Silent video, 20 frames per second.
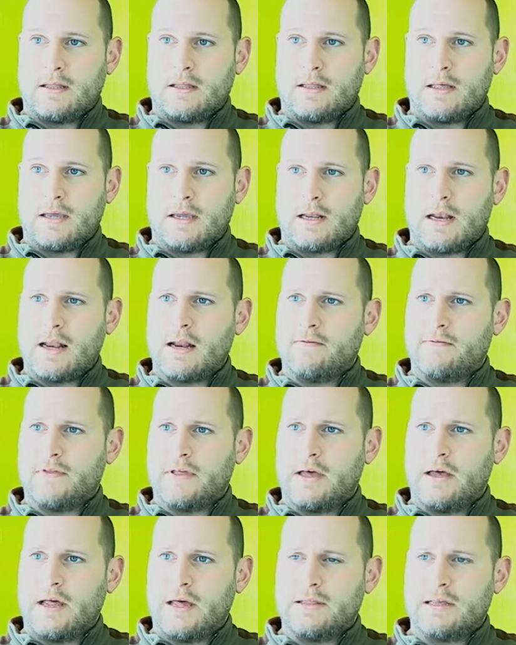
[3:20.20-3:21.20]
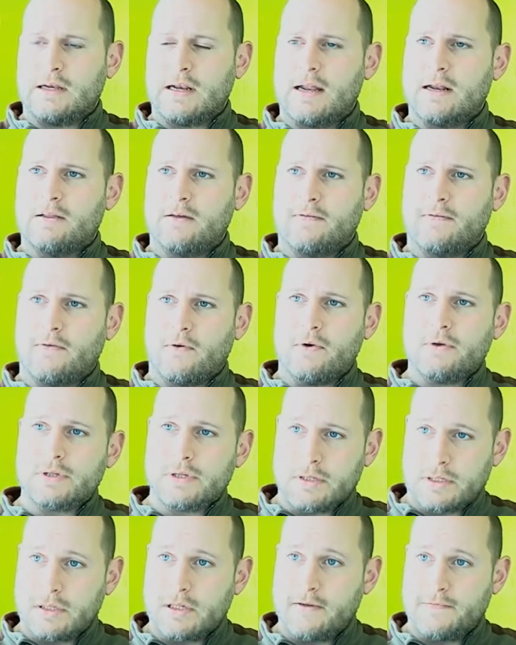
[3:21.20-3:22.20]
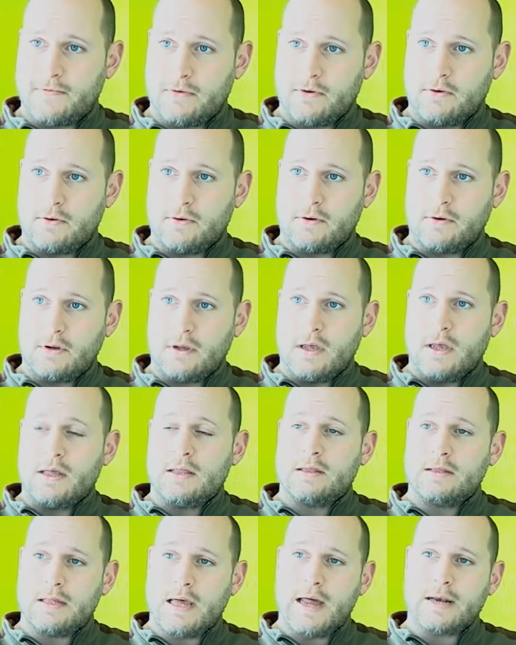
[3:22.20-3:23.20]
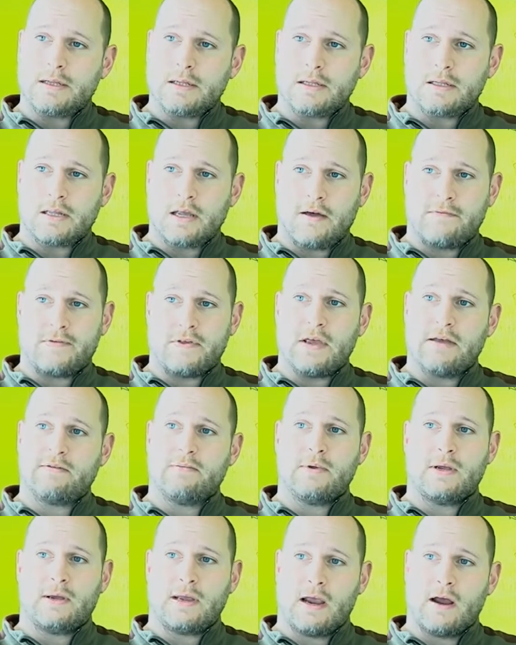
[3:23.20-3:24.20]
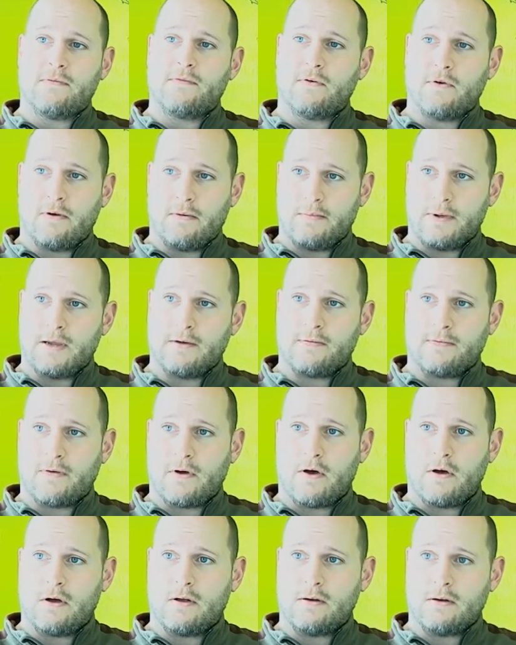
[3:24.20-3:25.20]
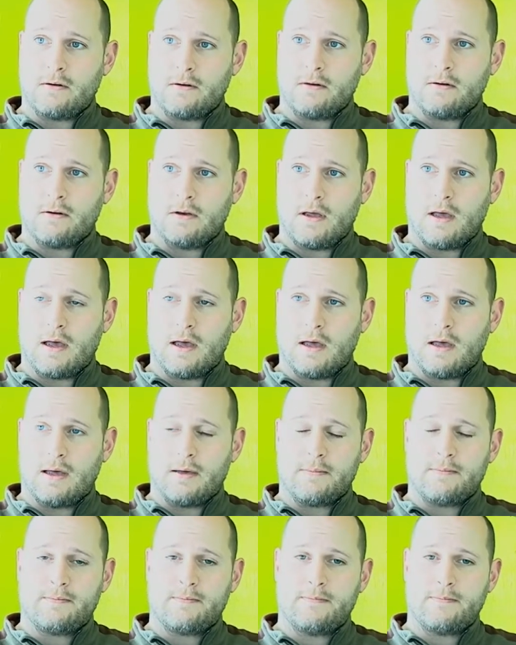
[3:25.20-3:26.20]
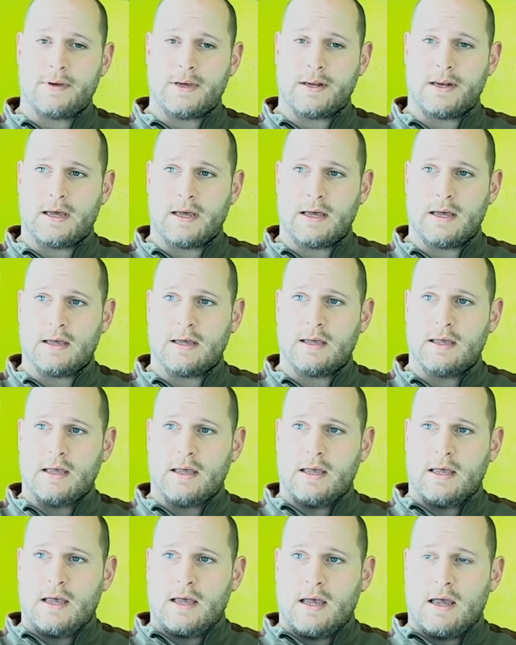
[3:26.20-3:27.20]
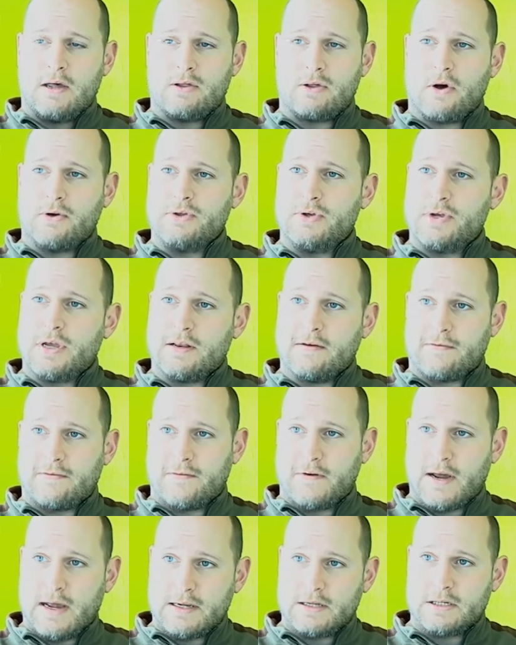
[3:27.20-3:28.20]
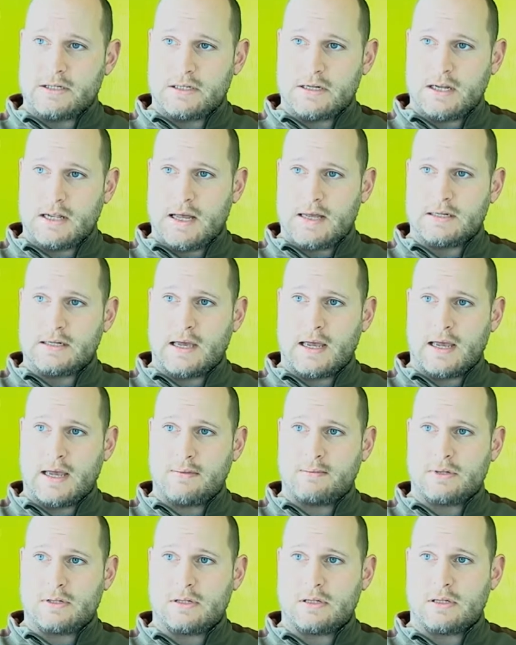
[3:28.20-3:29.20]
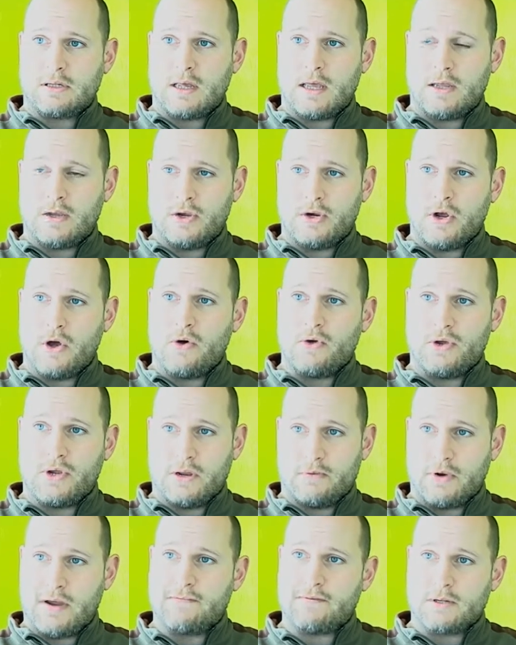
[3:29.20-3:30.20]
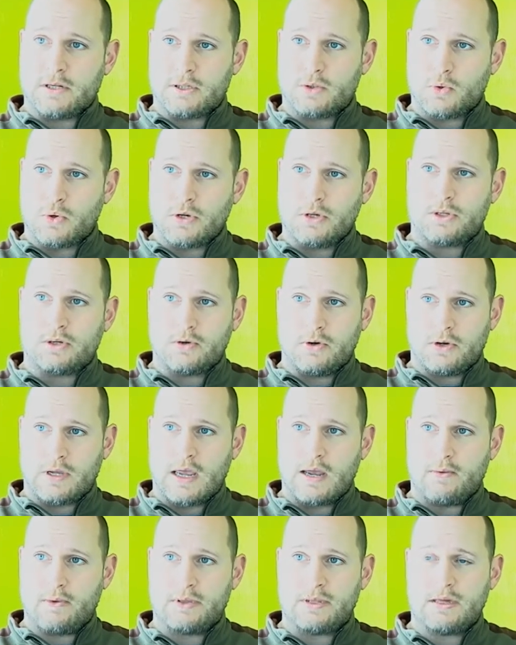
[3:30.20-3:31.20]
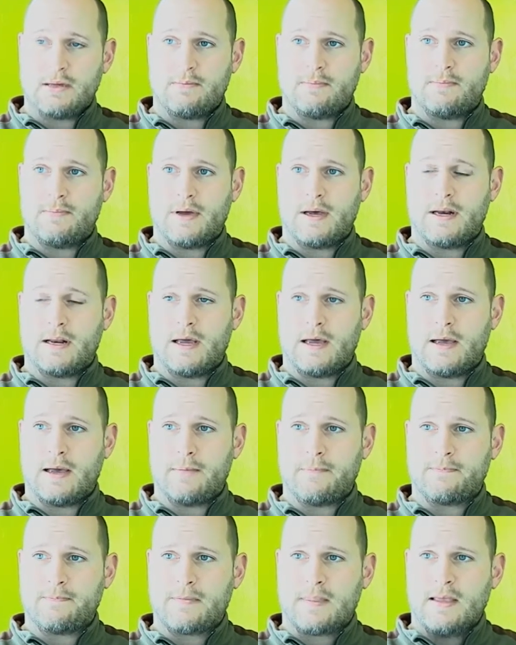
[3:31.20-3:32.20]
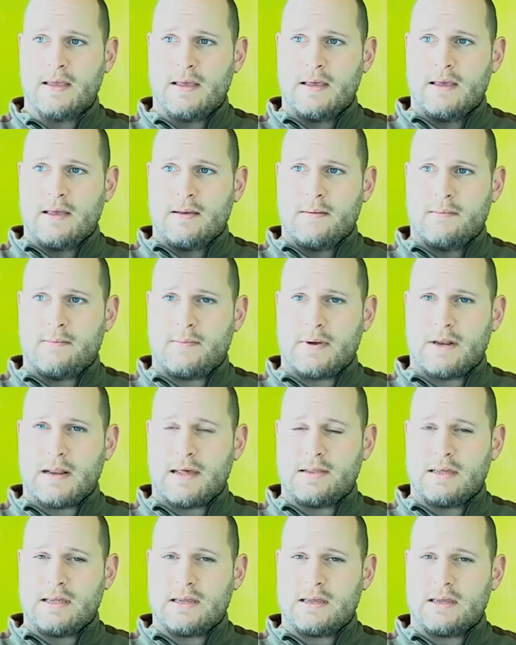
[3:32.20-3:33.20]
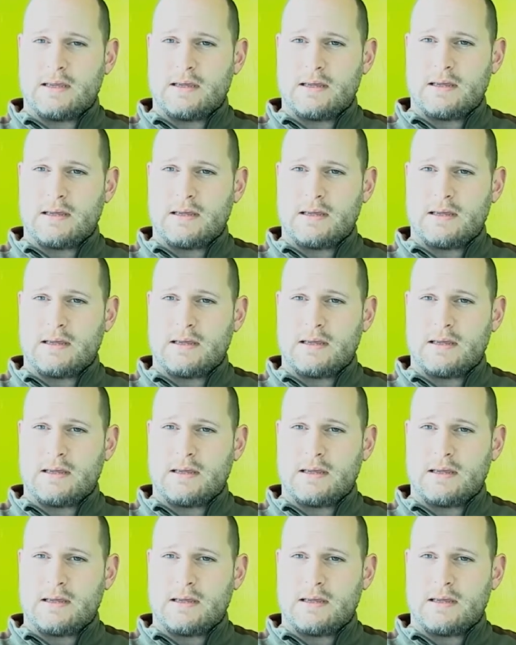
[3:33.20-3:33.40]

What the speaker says: Like I think a lot of the frozen seafood, that's the stuff that you have to be careful of being fraud. But as long as you get it fresh, a lot of times, and you know you get it right from the source, you're okay with it. But I think